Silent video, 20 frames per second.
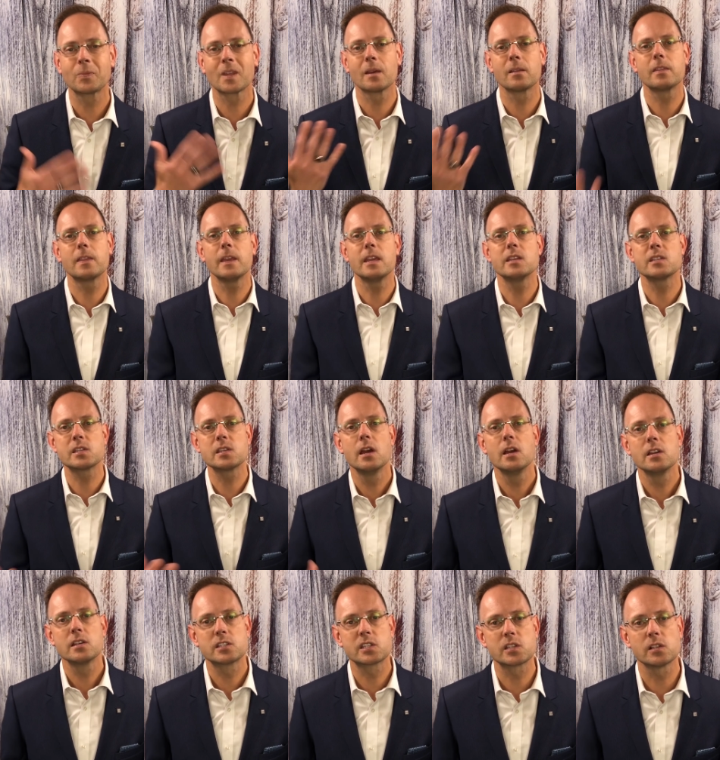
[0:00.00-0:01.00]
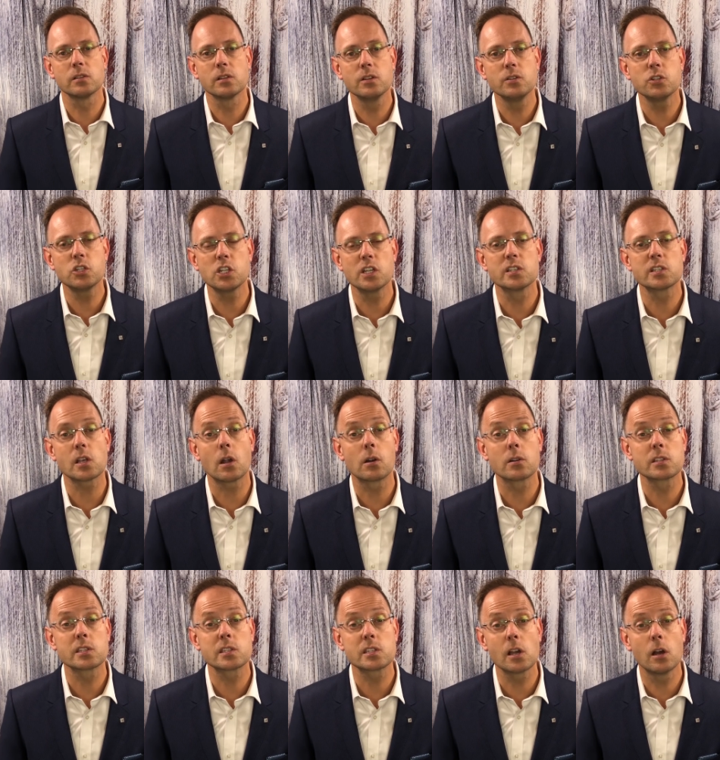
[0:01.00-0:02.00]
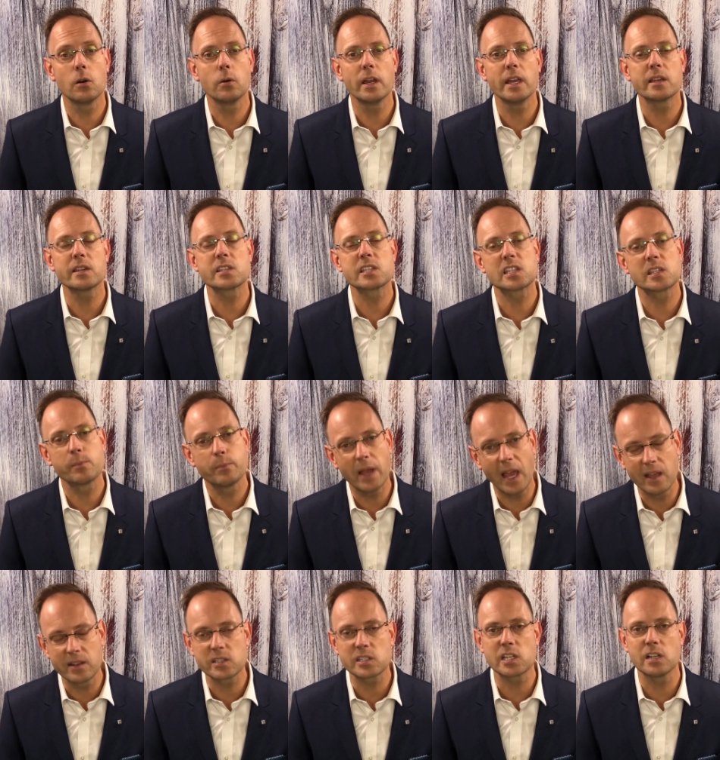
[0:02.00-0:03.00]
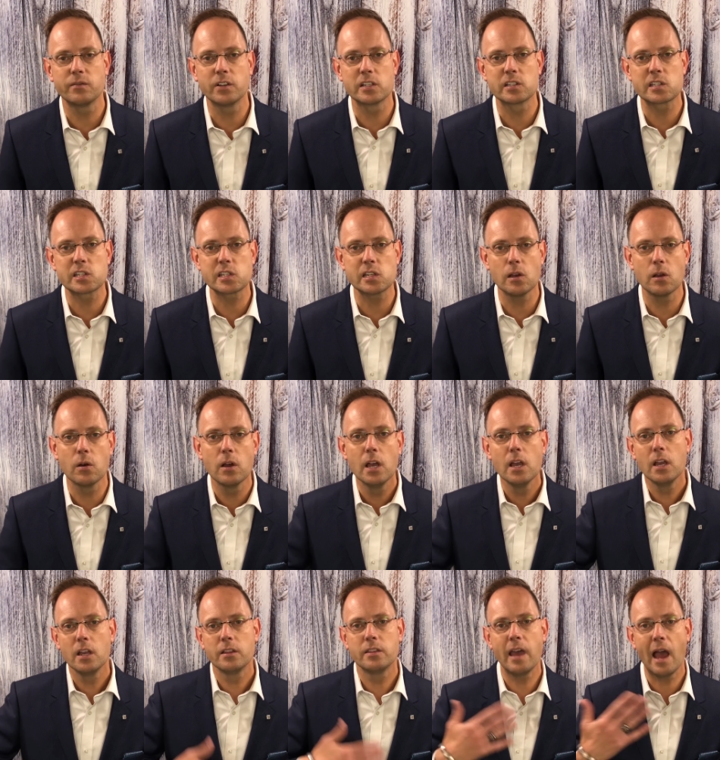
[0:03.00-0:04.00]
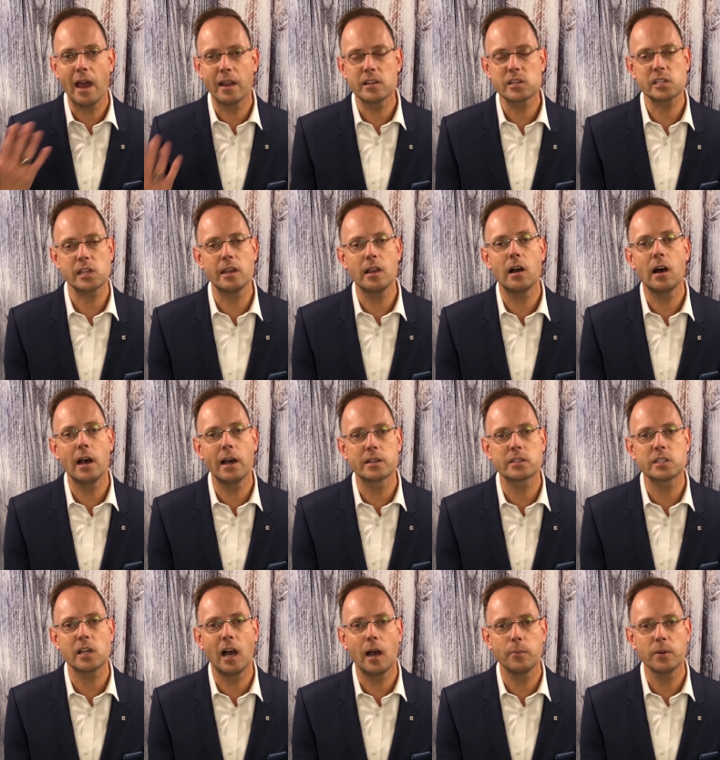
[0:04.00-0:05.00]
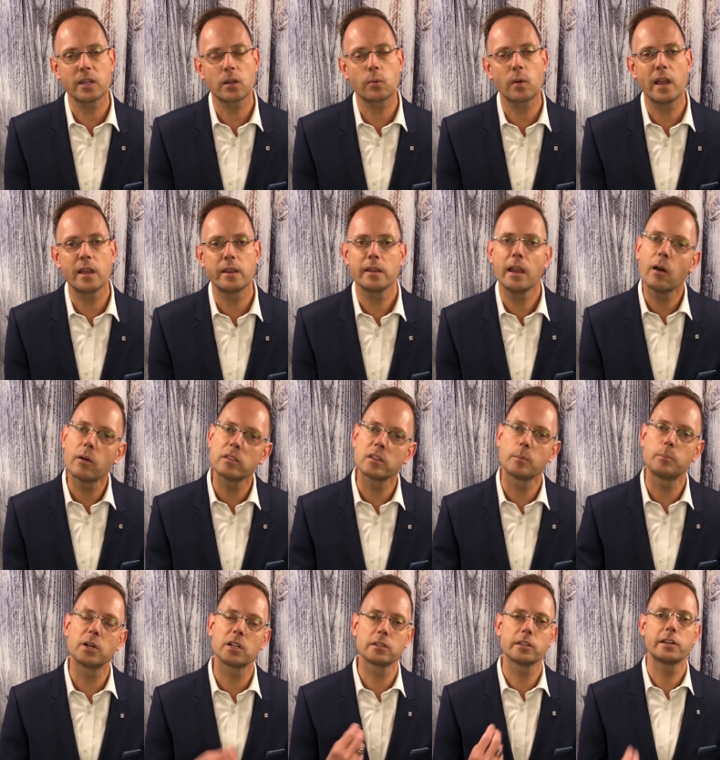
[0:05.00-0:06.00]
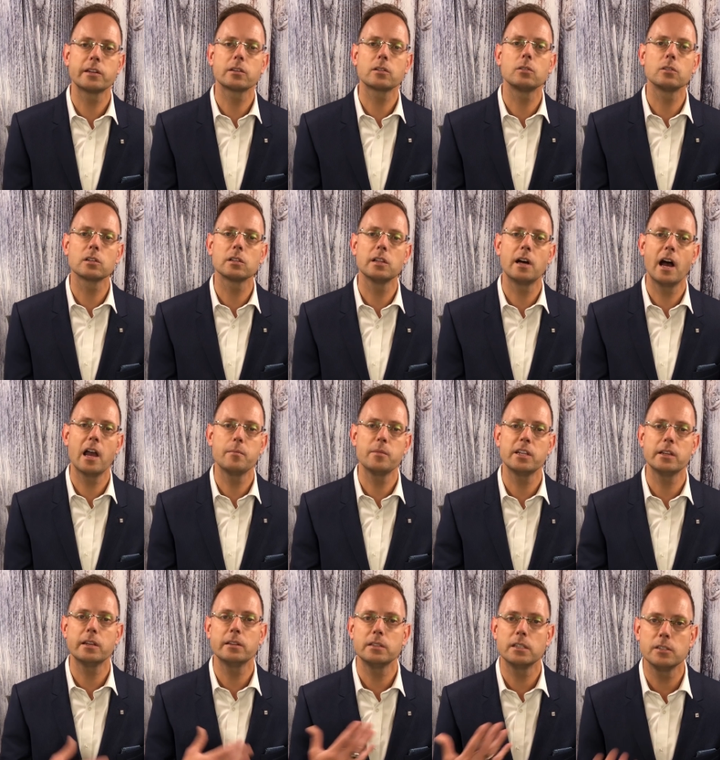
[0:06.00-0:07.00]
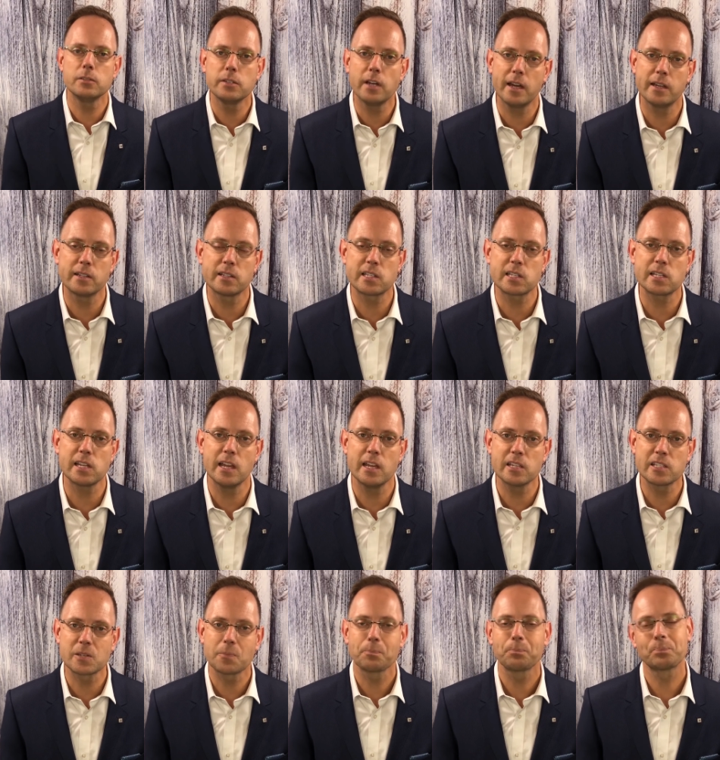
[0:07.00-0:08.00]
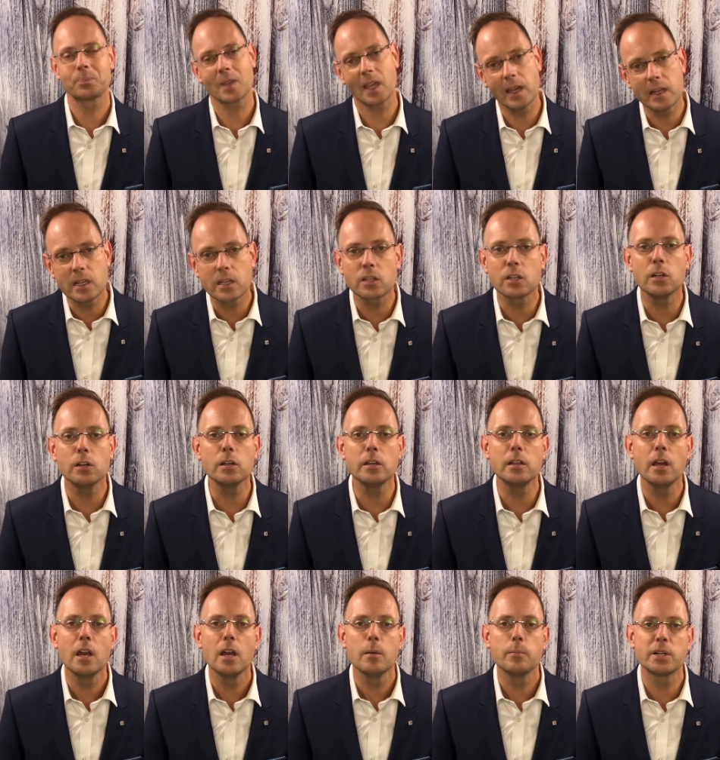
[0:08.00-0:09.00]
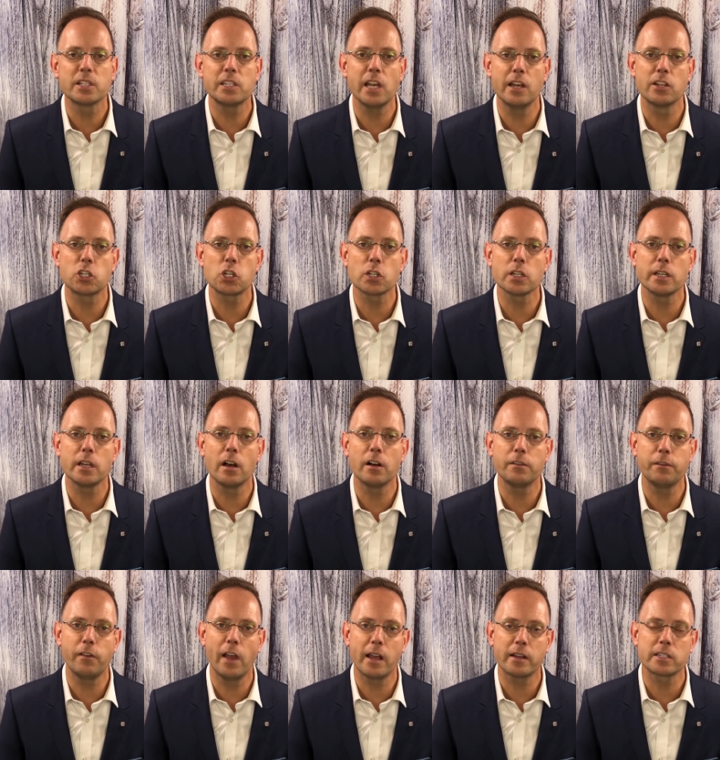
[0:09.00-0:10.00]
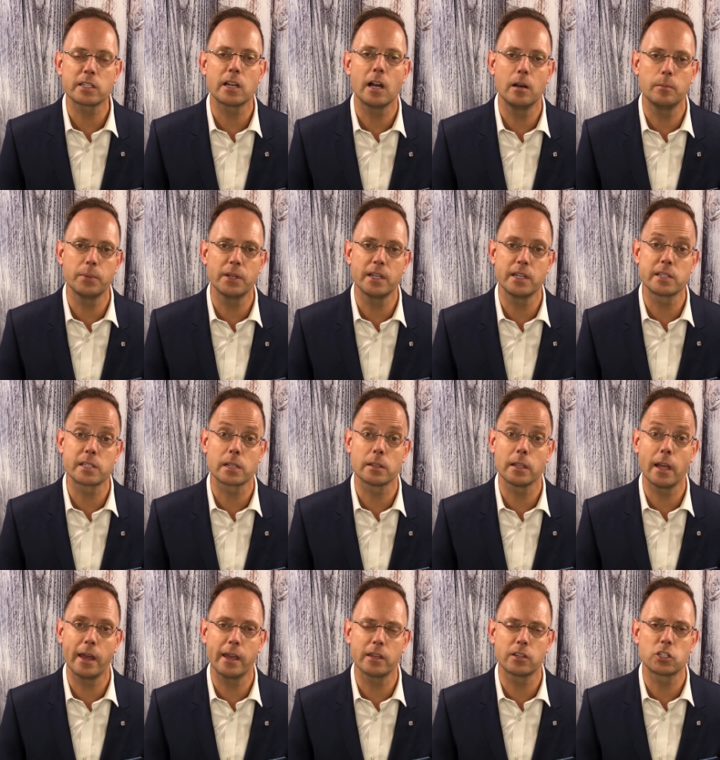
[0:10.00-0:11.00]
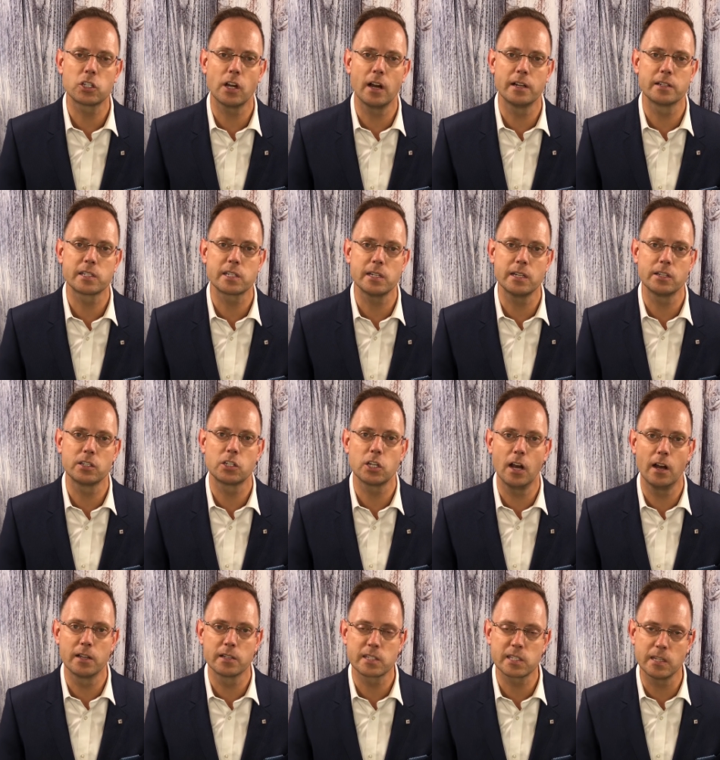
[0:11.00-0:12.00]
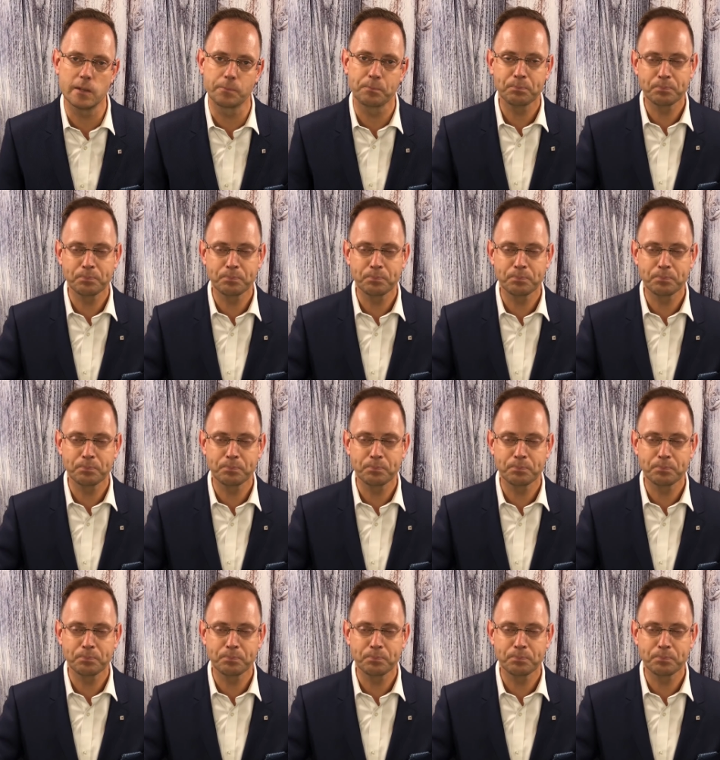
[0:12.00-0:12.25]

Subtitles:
these solutions are so expensive. And so that is a hot topic right now in the political climate in the United States. And it could potentially affect companies like Johnson & Johnson.